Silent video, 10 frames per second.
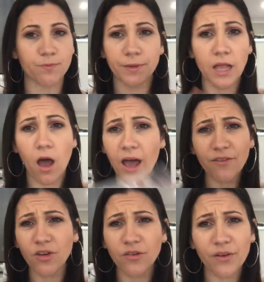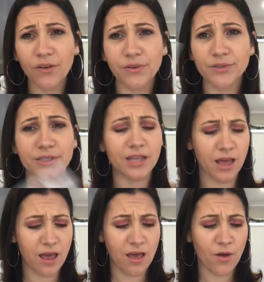But I've got girls
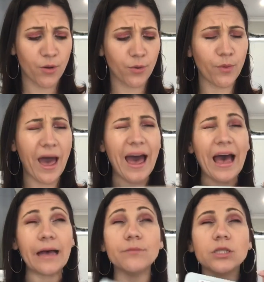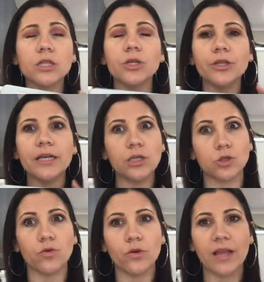who absolutely
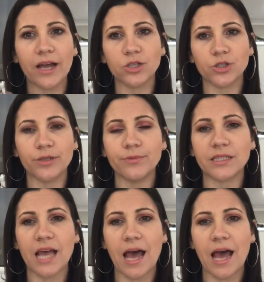adore lacquer strips.